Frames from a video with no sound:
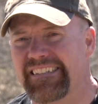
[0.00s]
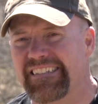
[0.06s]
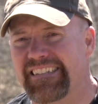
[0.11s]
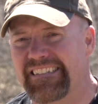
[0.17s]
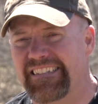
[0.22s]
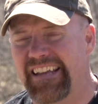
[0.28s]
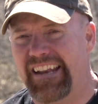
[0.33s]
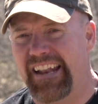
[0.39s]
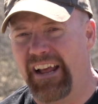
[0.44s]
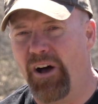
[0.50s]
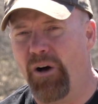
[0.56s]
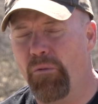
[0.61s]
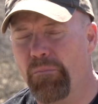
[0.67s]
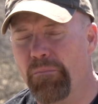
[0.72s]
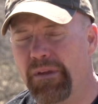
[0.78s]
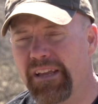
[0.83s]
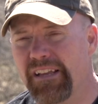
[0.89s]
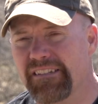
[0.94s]
Does that
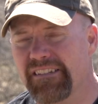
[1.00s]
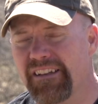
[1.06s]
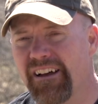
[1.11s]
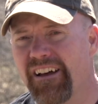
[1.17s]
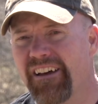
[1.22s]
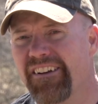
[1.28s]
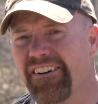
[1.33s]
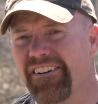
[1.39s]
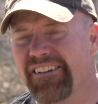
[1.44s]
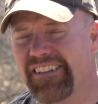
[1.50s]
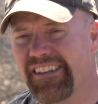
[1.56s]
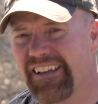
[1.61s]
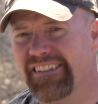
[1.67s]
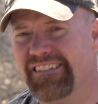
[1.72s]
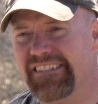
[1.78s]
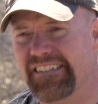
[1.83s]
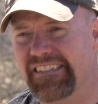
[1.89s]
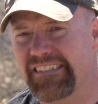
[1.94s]
help me as a hunter?
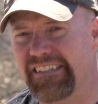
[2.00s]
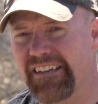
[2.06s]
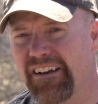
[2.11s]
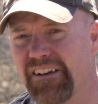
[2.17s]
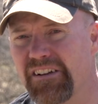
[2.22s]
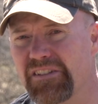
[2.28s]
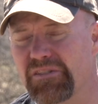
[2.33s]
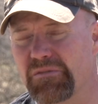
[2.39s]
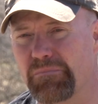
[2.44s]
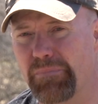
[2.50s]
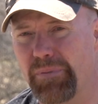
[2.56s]
Yes, it does,